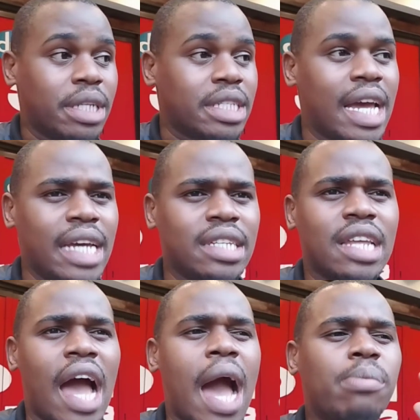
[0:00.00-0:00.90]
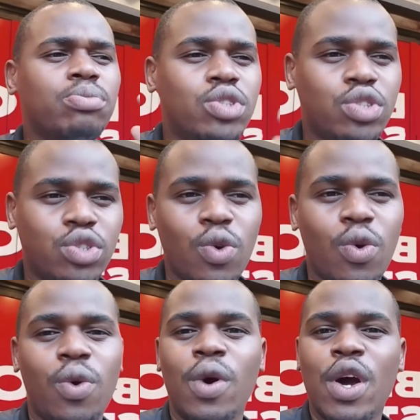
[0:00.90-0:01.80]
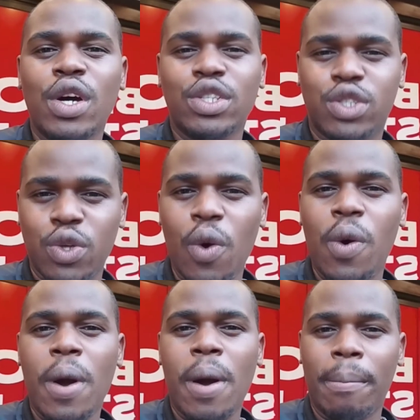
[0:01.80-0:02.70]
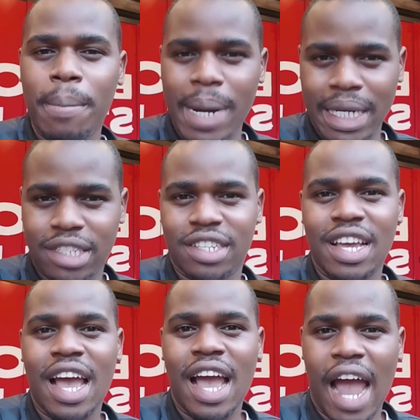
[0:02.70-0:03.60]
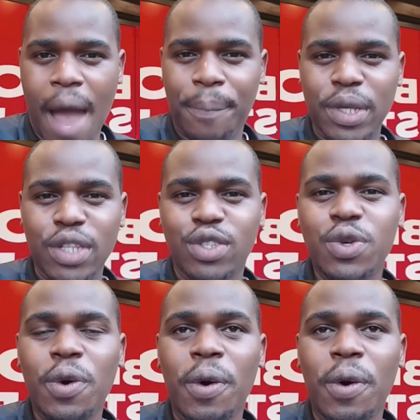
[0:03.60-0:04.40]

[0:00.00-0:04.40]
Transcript: guys I'm so so much happy so